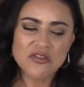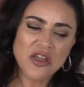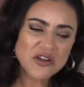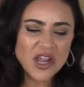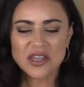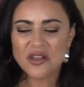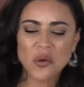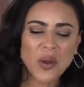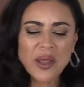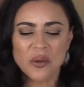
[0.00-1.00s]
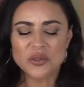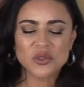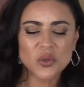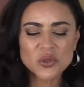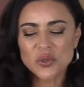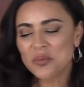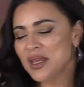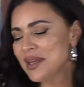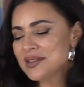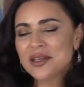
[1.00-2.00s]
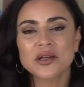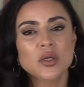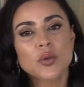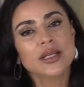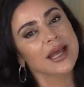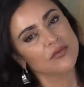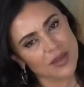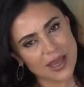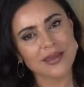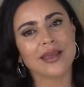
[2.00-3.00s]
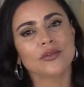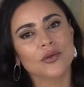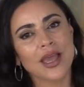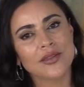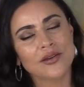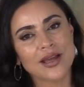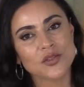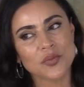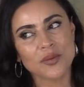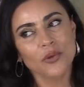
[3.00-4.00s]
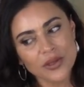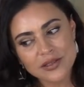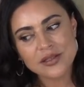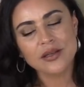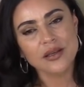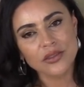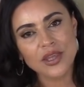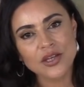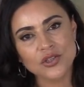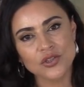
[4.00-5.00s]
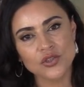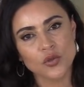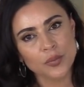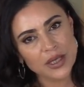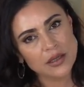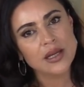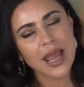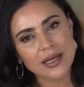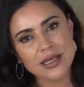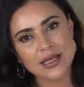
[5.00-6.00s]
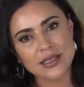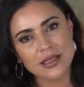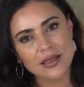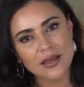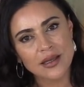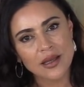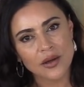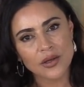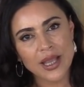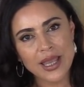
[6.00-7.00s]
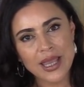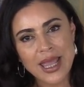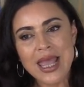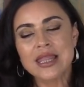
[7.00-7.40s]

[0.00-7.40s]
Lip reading: They're taking away all the social medias. They're doing that. We can get together as people. It's a good thing to do. Be connected, okay?